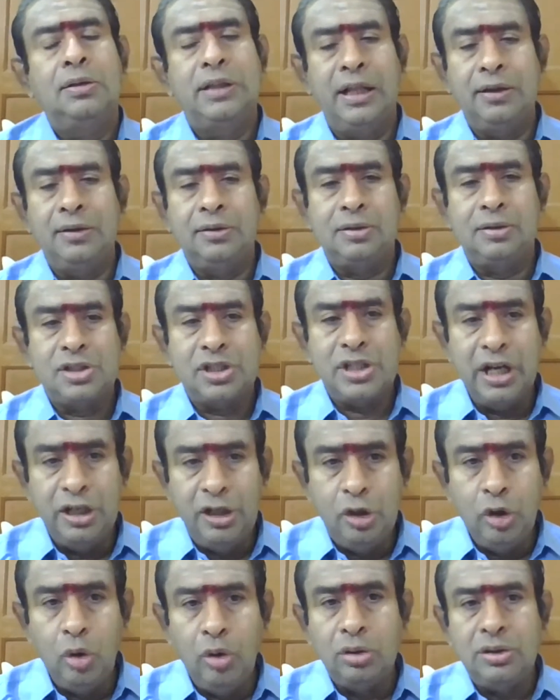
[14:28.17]
Then
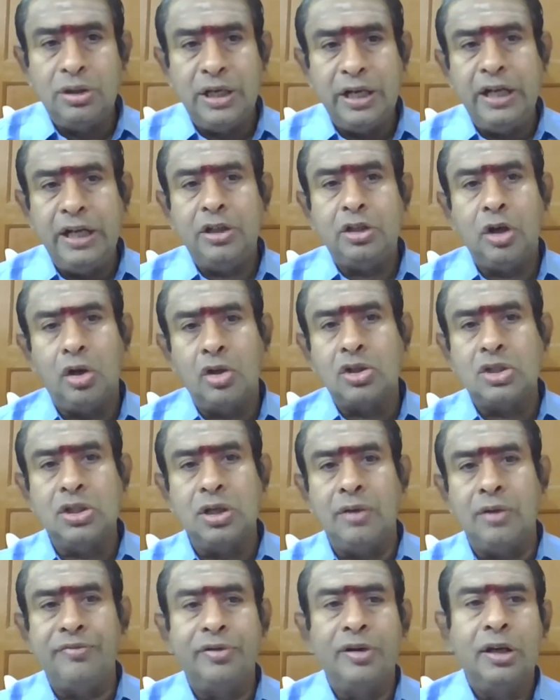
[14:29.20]
Schedule 3 talks
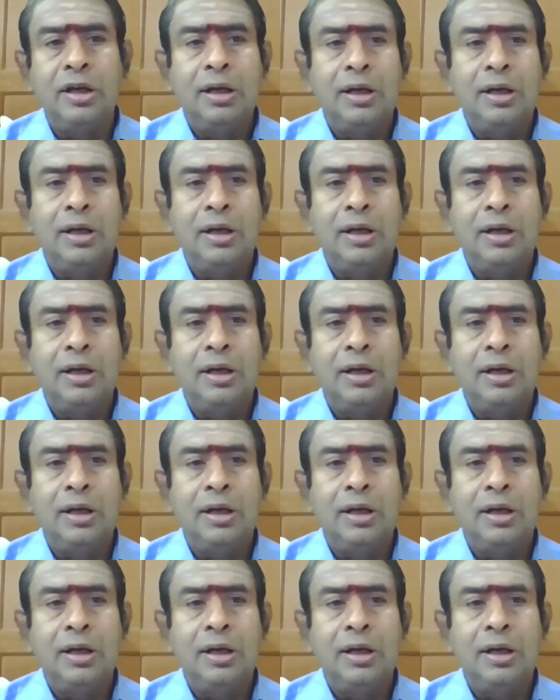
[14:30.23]
of